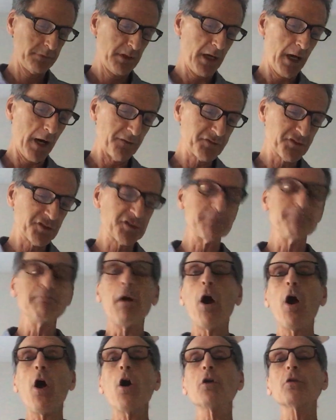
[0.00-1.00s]
of
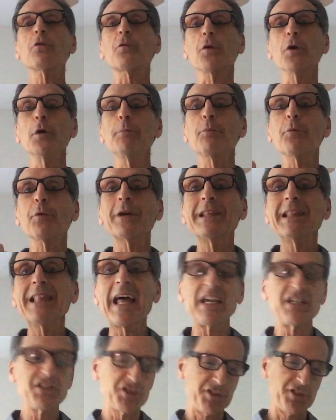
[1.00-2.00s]
small group
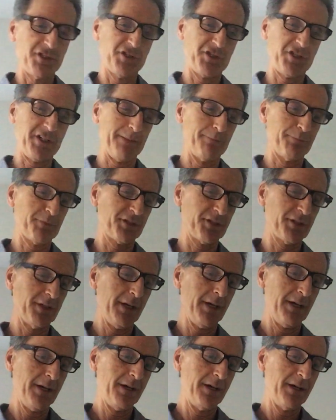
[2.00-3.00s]
relationships,
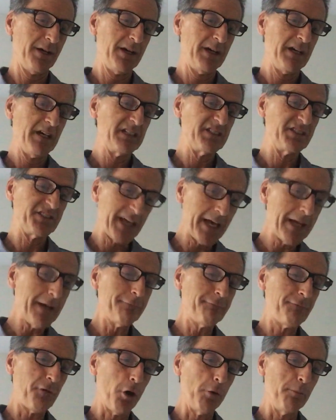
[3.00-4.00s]

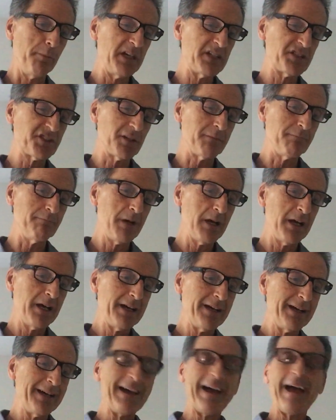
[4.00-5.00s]
xenophobism,
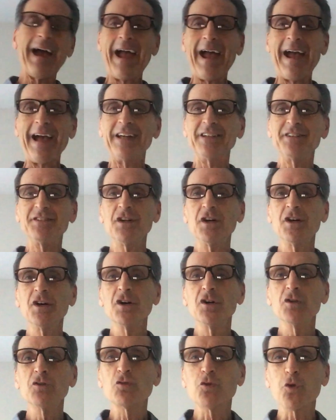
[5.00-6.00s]
and
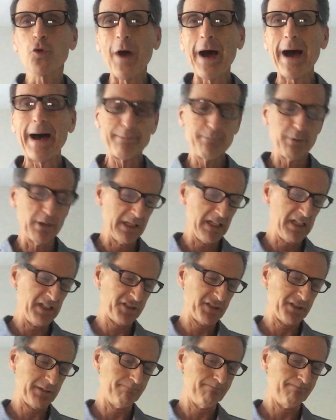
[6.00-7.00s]

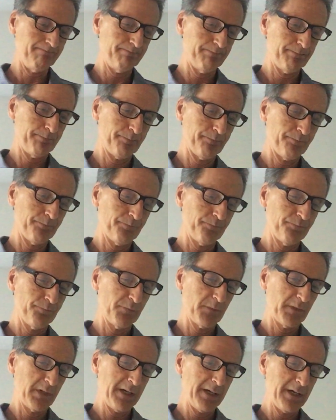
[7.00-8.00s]
tribalism.
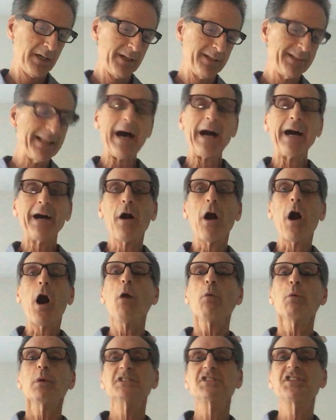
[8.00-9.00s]
Now, I
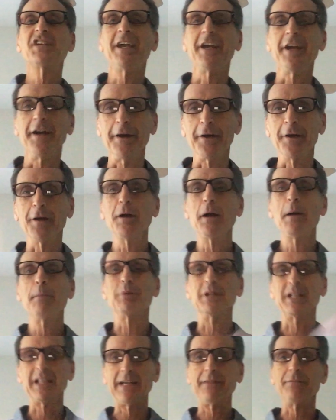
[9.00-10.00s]
always hear
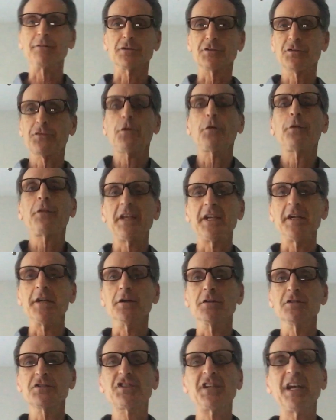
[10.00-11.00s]
believers through the
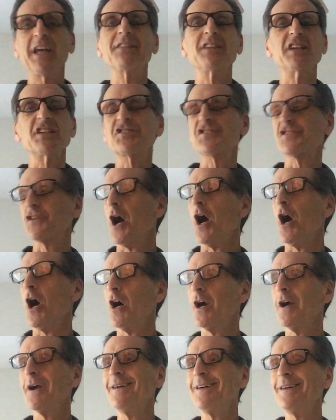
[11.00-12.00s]
years sing this
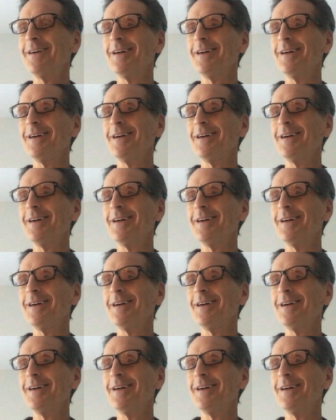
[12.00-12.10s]
song